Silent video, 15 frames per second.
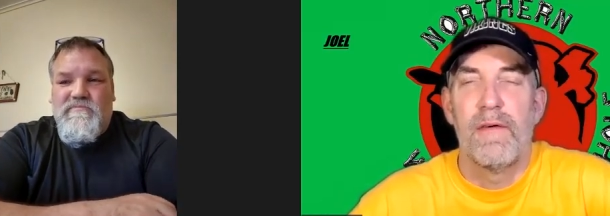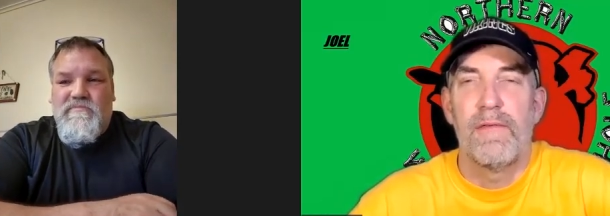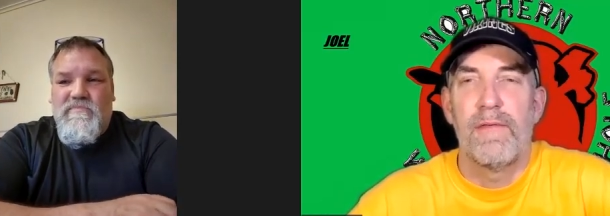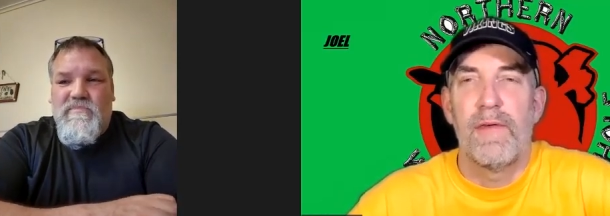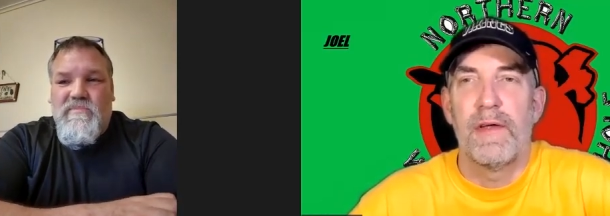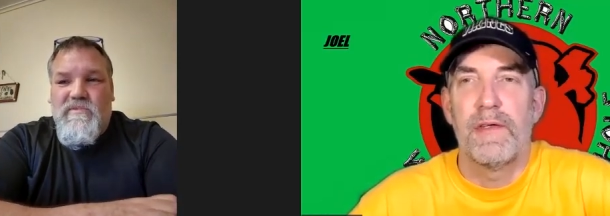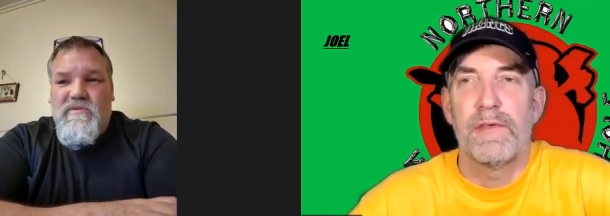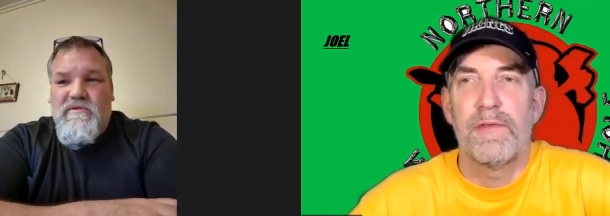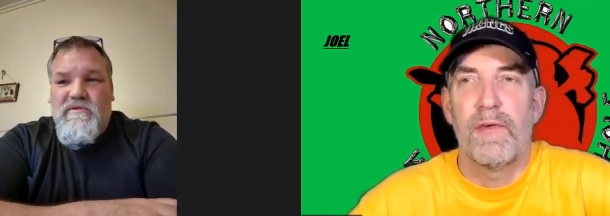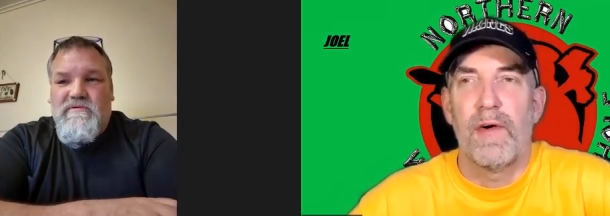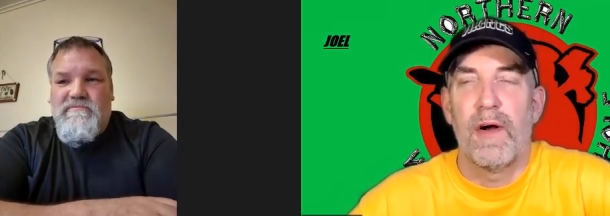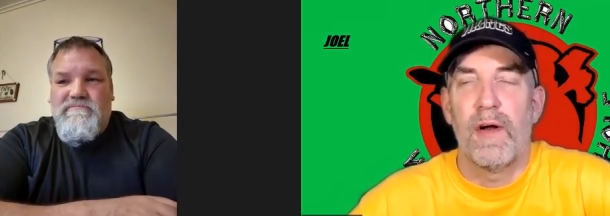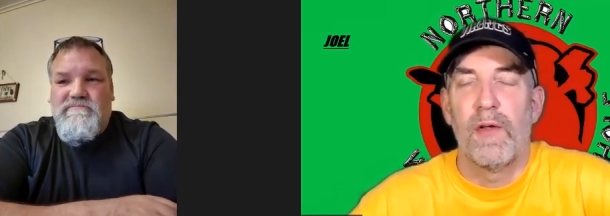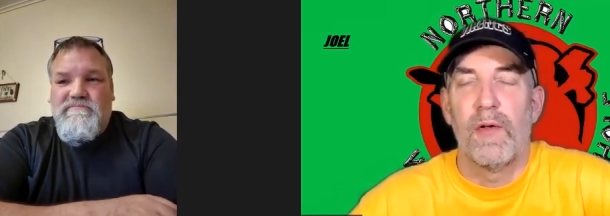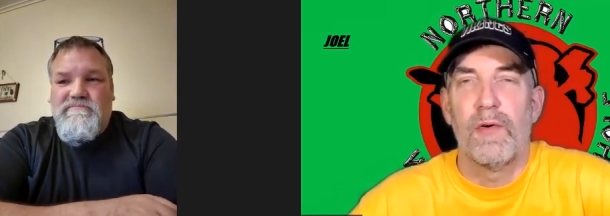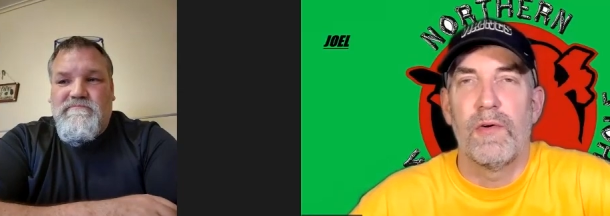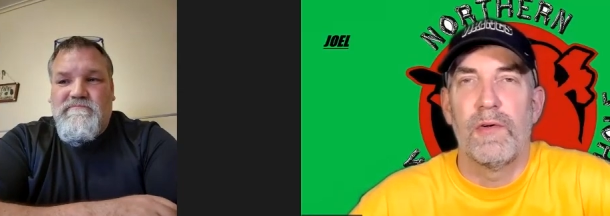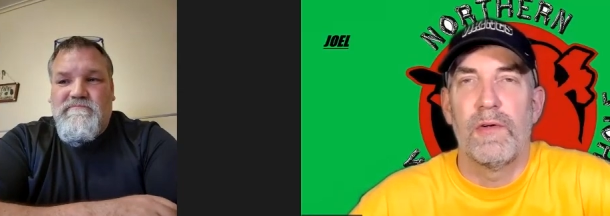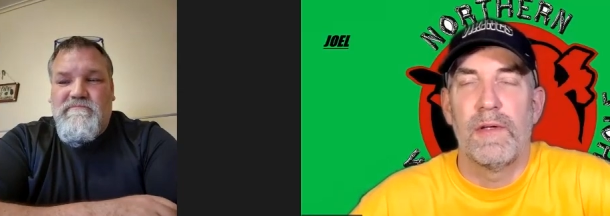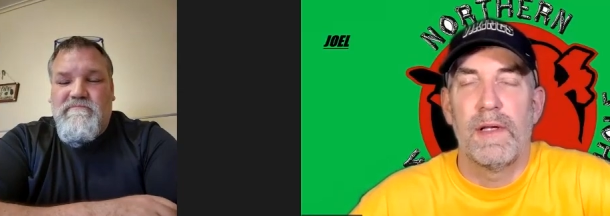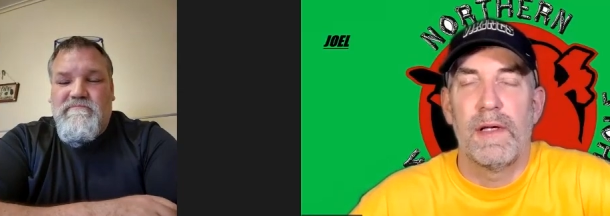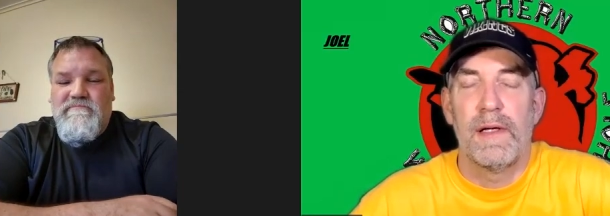Speaker 1: funds for our
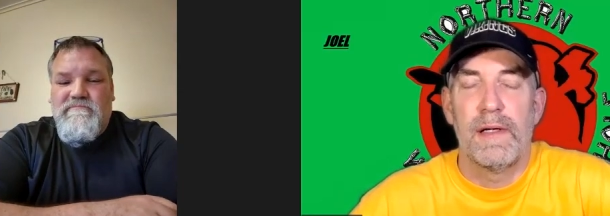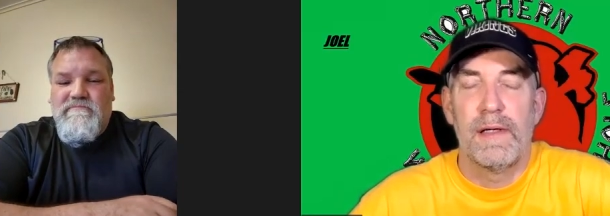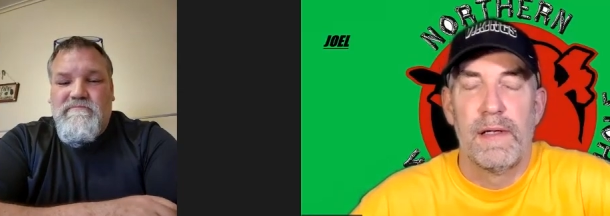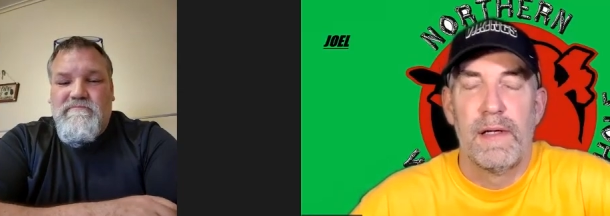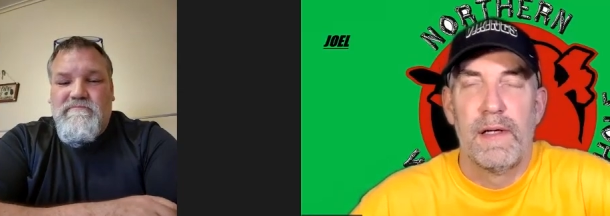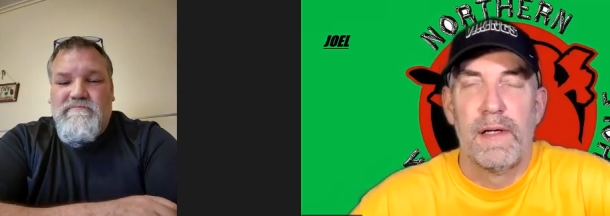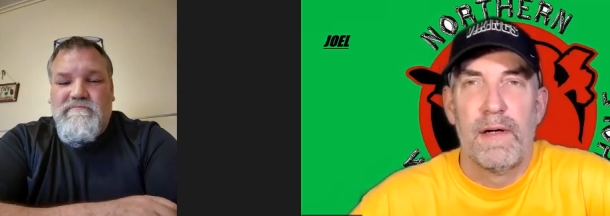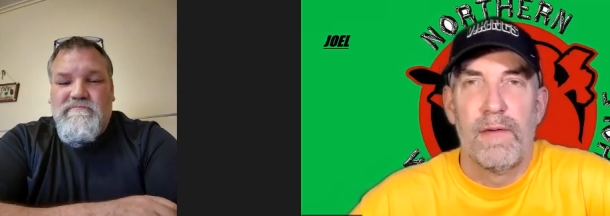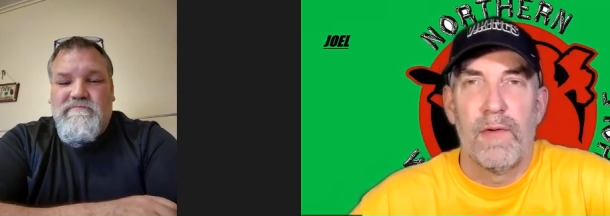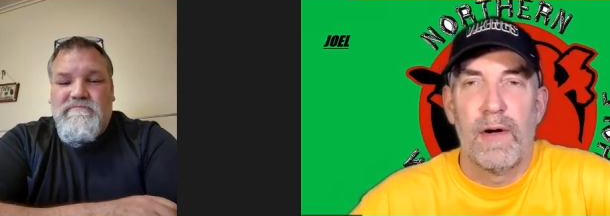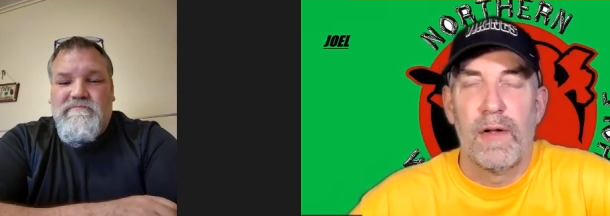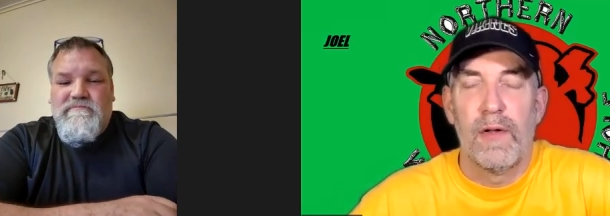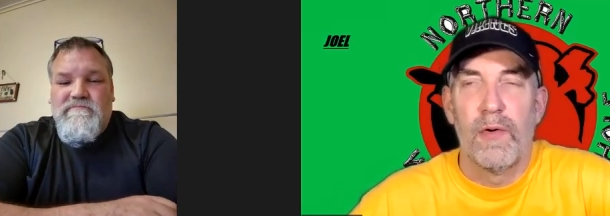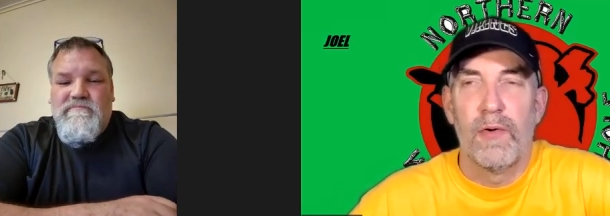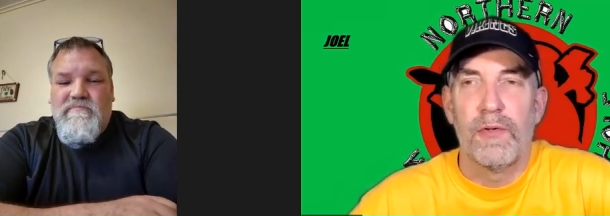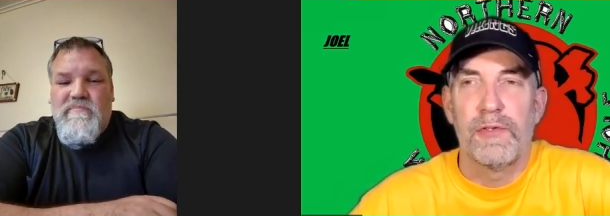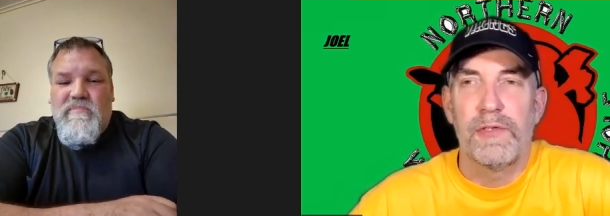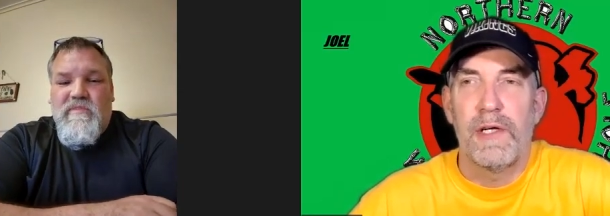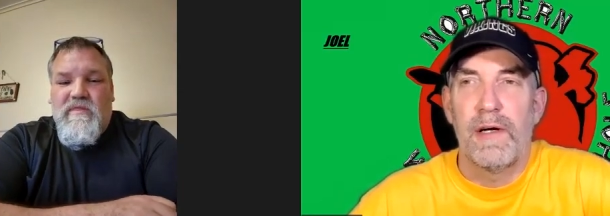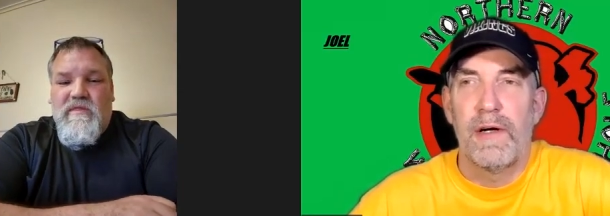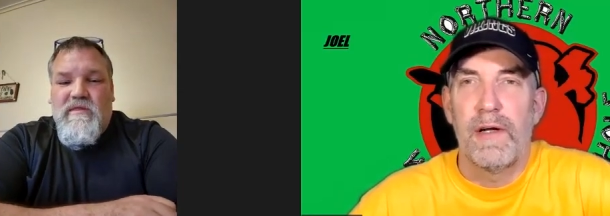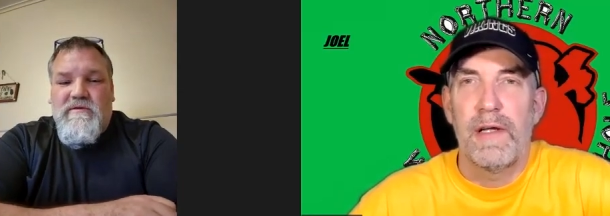local uh, for our local
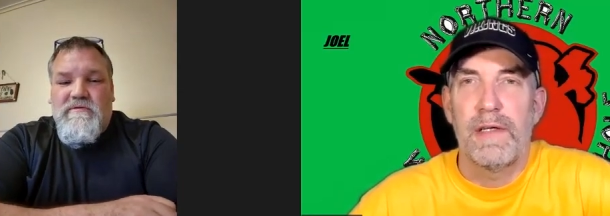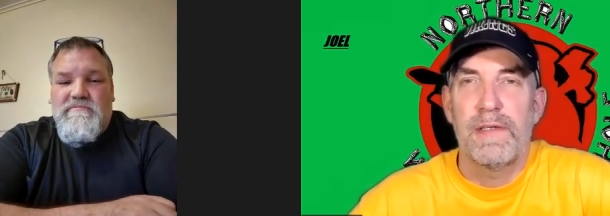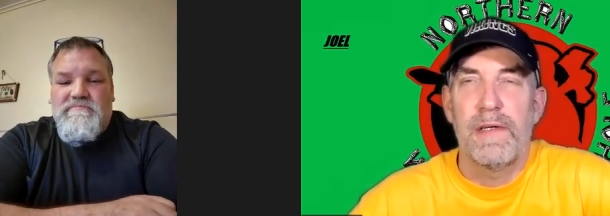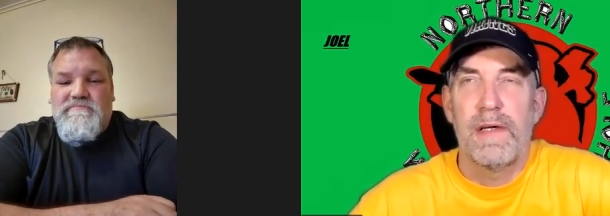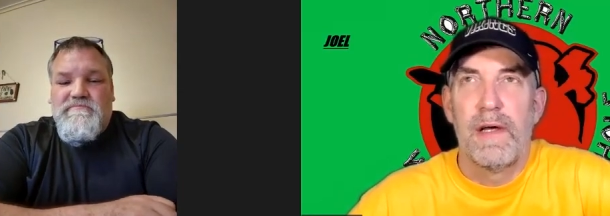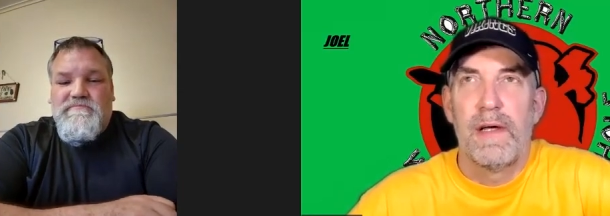charities.